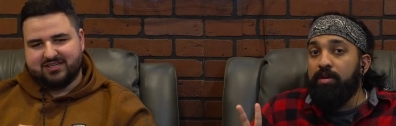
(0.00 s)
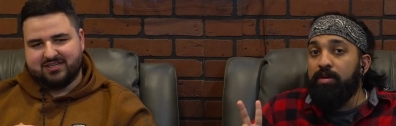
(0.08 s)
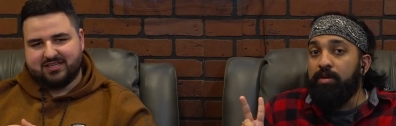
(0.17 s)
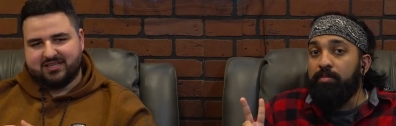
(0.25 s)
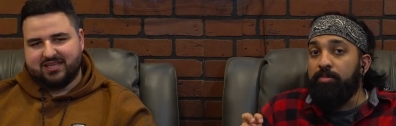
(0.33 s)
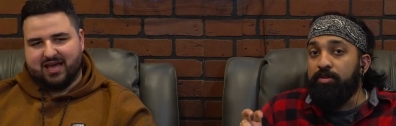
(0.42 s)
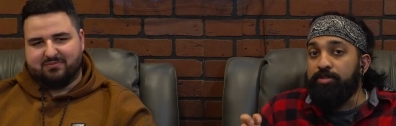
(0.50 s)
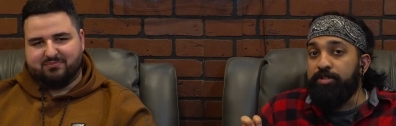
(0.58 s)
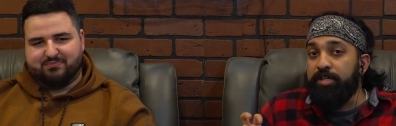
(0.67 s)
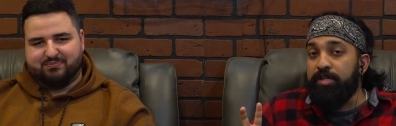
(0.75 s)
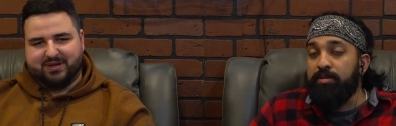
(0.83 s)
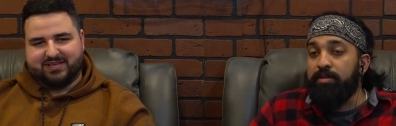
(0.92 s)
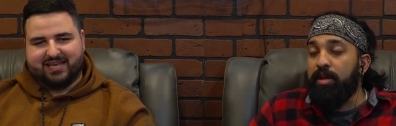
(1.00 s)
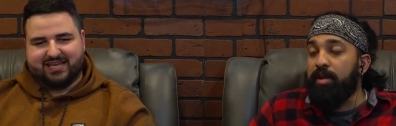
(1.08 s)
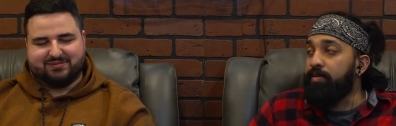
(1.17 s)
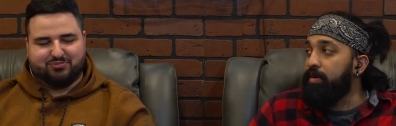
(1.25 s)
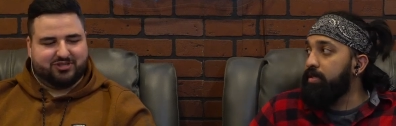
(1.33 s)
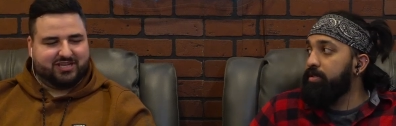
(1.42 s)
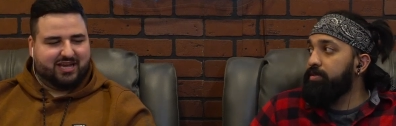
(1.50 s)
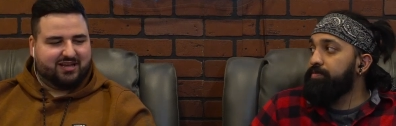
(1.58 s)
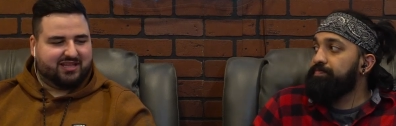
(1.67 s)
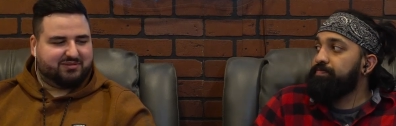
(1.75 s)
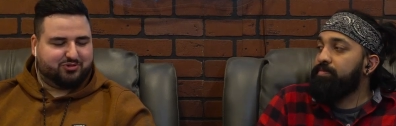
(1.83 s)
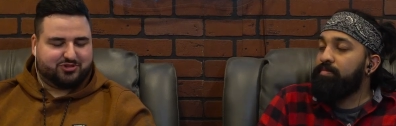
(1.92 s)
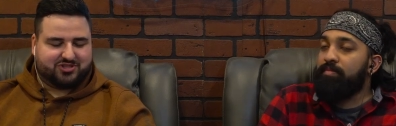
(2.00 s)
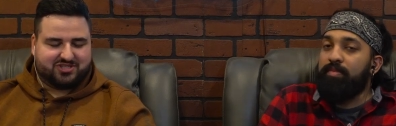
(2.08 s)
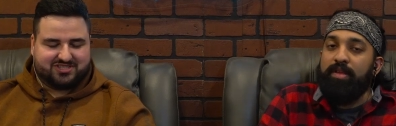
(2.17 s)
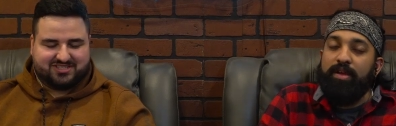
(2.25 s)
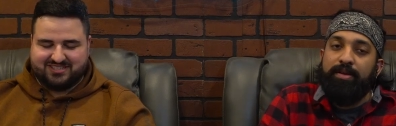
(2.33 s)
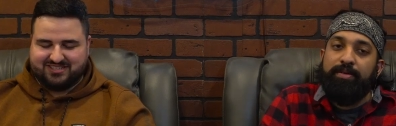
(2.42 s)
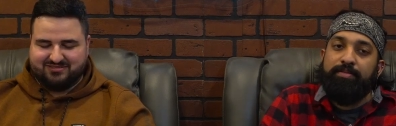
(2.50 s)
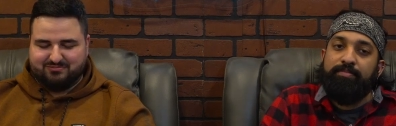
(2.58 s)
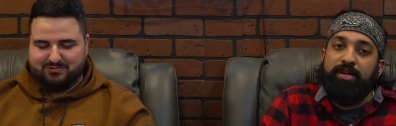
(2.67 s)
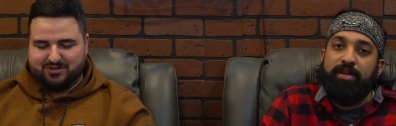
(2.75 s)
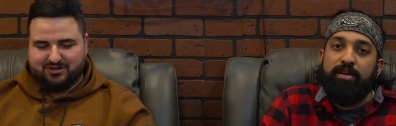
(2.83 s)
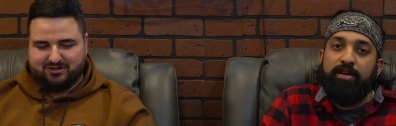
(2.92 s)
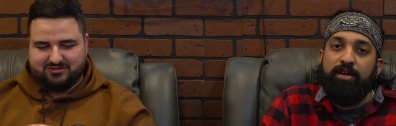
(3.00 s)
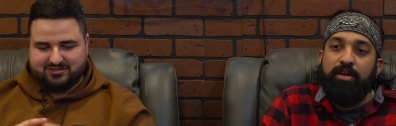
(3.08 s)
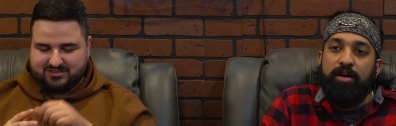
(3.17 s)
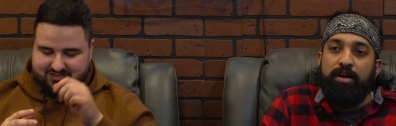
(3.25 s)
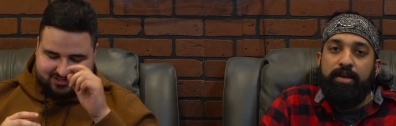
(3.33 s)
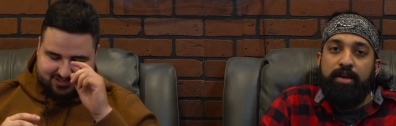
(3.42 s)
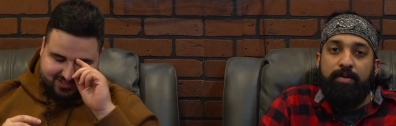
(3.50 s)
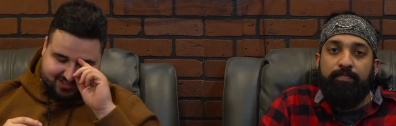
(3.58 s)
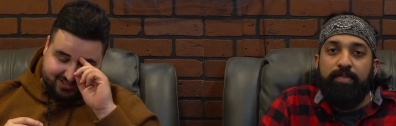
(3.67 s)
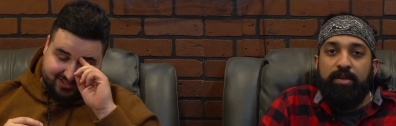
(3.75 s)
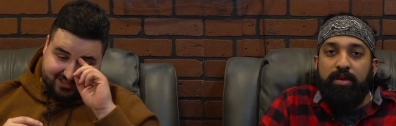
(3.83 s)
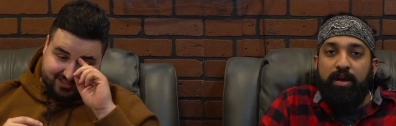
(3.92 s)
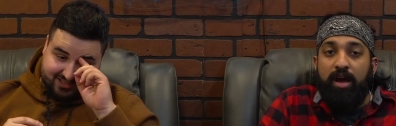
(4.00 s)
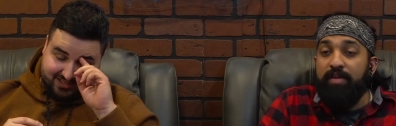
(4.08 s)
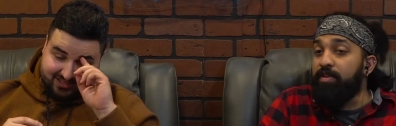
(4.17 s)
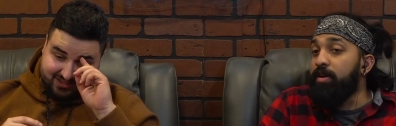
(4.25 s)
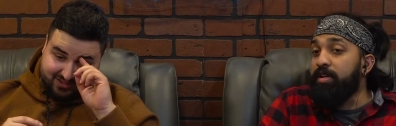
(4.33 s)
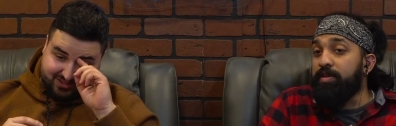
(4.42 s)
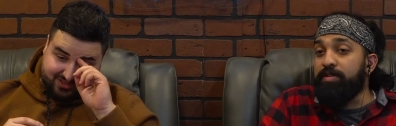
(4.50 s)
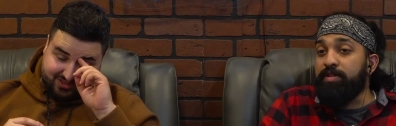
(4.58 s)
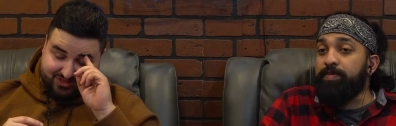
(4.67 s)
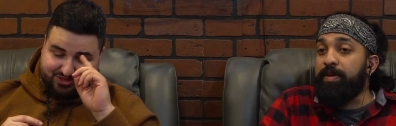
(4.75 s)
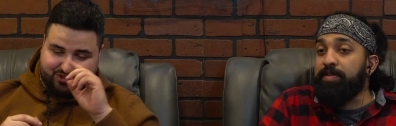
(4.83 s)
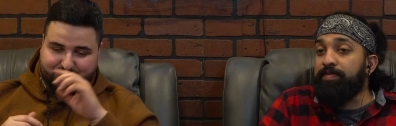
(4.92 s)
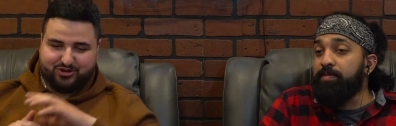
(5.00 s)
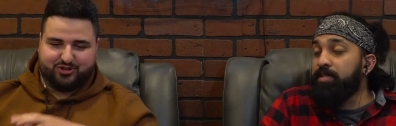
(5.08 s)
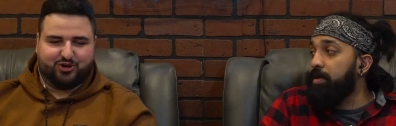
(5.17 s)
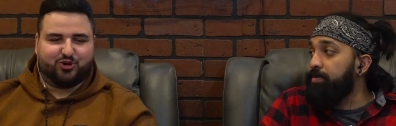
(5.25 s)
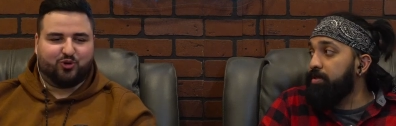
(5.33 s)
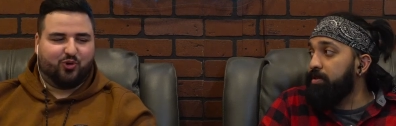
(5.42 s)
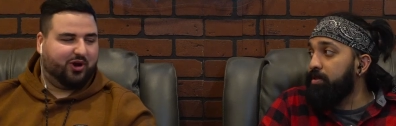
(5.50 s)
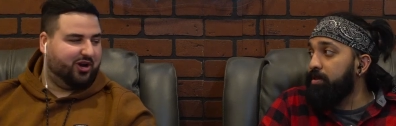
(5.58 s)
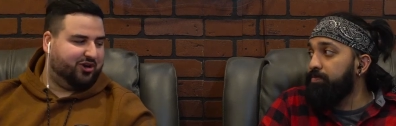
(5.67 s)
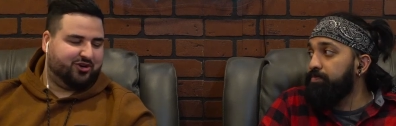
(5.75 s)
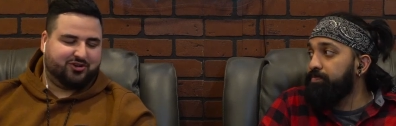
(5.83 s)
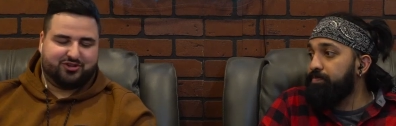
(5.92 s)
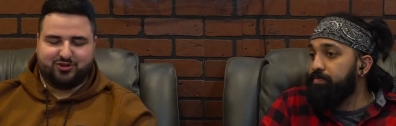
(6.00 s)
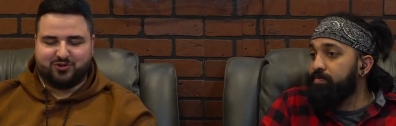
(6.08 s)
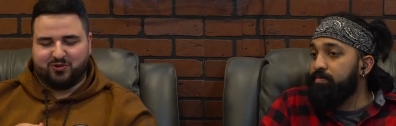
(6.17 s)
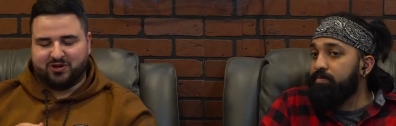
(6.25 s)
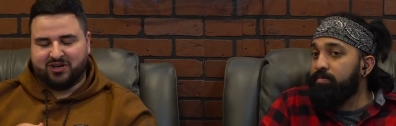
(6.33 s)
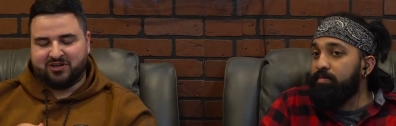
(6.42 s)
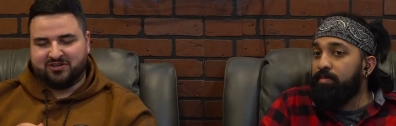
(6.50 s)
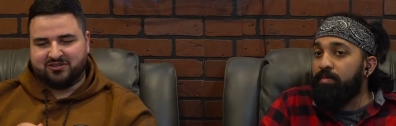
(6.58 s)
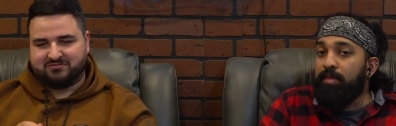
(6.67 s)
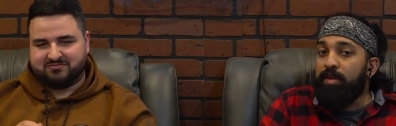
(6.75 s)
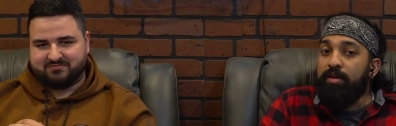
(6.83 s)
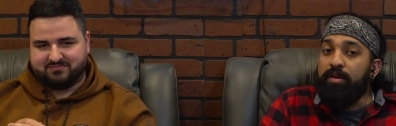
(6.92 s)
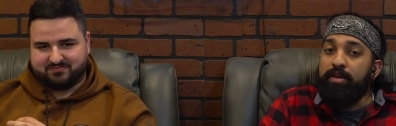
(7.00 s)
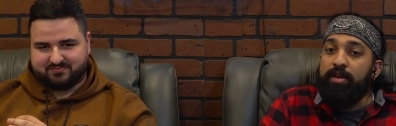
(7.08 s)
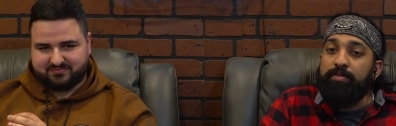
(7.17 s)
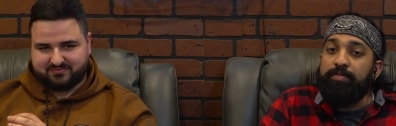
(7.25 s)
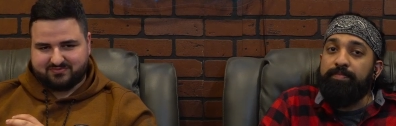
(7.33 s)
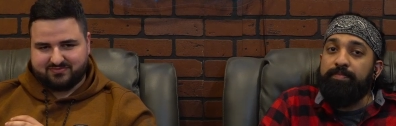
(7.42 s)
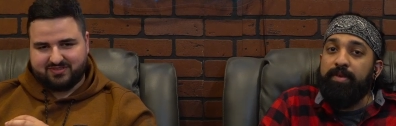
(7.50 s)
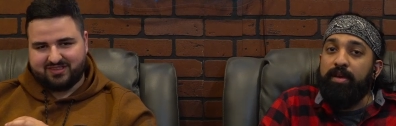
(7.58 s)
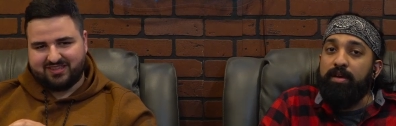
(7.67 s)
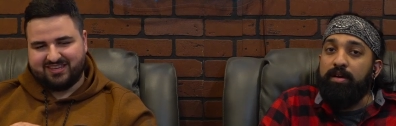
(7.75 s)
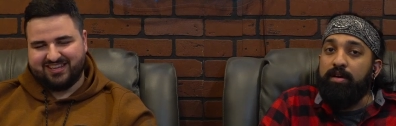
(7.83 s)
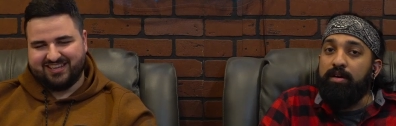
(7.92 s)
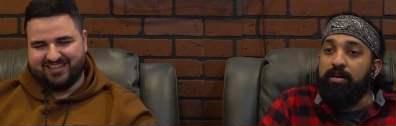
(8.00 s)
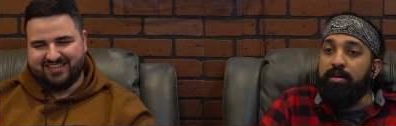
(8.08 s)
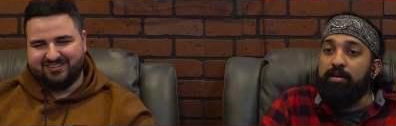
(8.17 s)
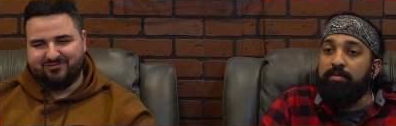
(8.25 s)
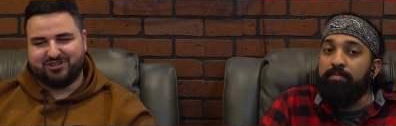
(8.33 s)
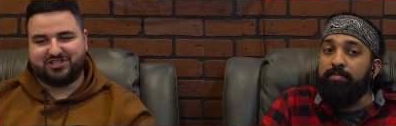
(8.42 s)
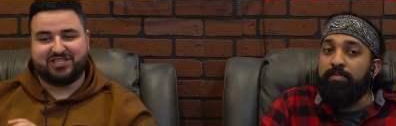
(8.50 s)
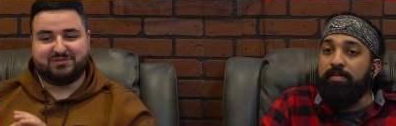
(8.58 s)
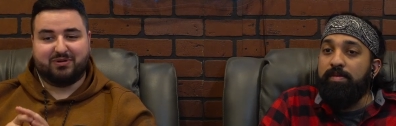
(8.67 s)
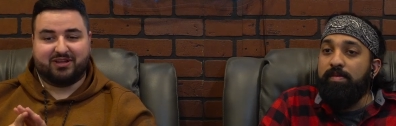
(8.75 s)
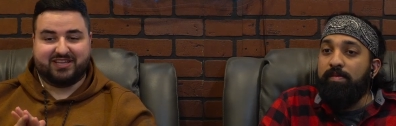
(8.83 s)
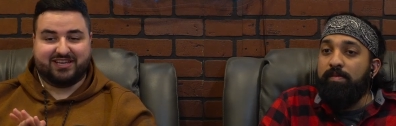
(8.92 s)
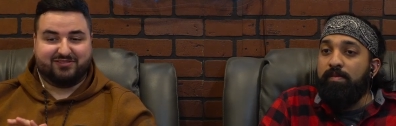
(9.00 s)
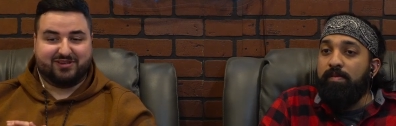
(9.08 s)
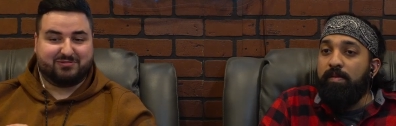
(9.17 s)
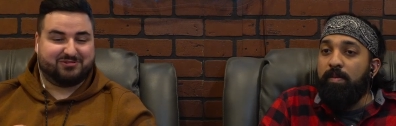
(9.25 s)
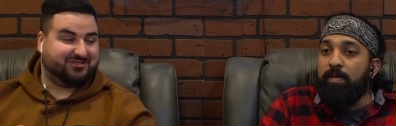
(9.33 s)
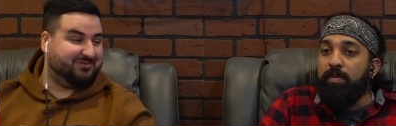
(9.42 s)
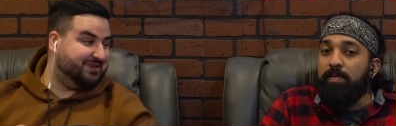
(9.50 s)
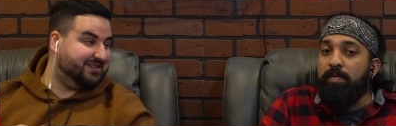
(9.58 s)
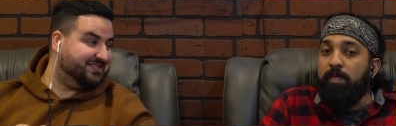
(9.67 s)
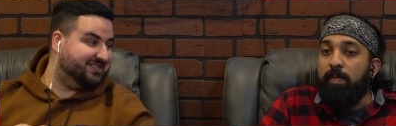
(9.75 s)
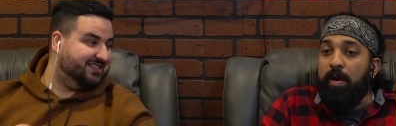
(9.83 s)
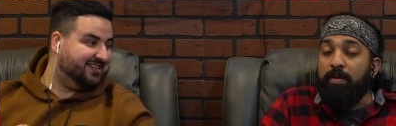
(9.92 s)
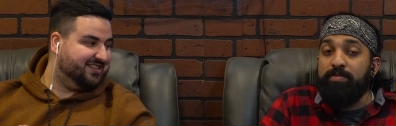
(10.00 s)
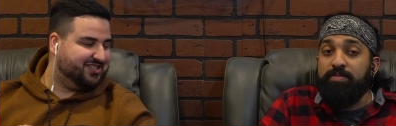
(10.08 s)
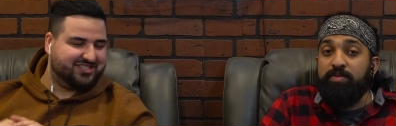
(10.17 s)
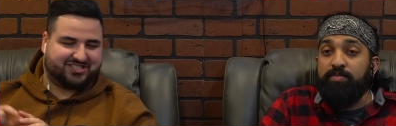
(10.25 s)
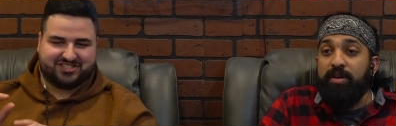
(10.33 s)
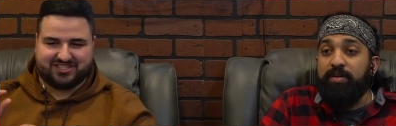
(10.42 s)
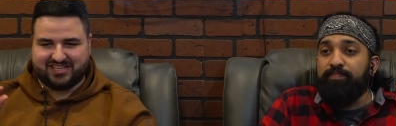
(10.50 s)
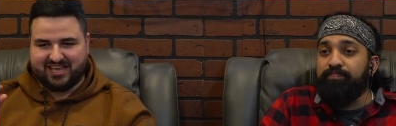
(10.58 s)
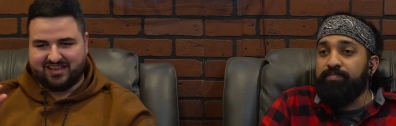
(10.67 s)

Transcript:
Speaker 1: Bullshit. Yeah, but that's bull- yeah, that's bullshit. Yeah, but uh, yeah, I have no idea what to expect. They're they're growing on her. They're growing on her. Oh uh, yeah, yeah. Um, well, she did smile at the end of the episode a bit. I'm just, surpri- just a tad.